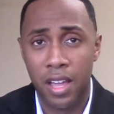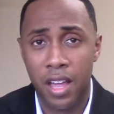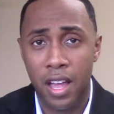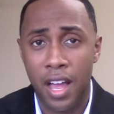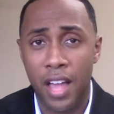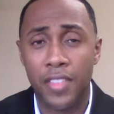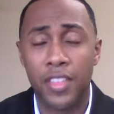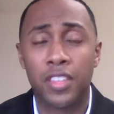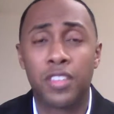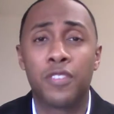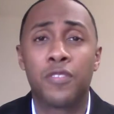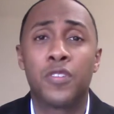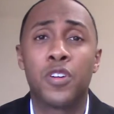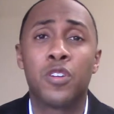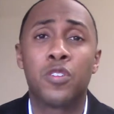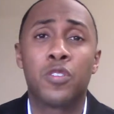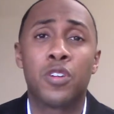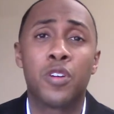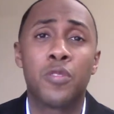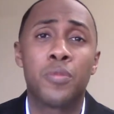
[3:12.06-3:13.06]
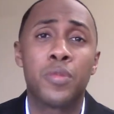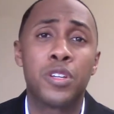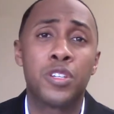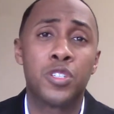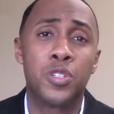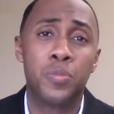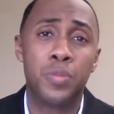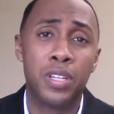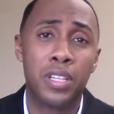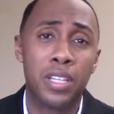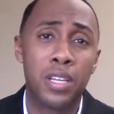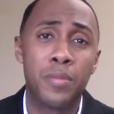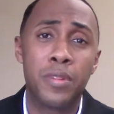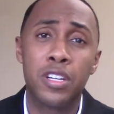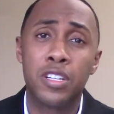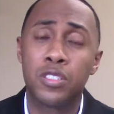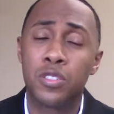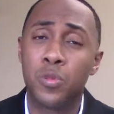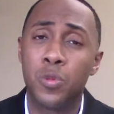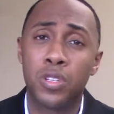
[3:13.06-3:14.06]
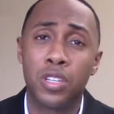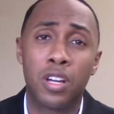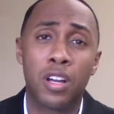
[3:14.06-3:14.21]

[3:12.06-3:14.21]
I think the federal government should be limited to what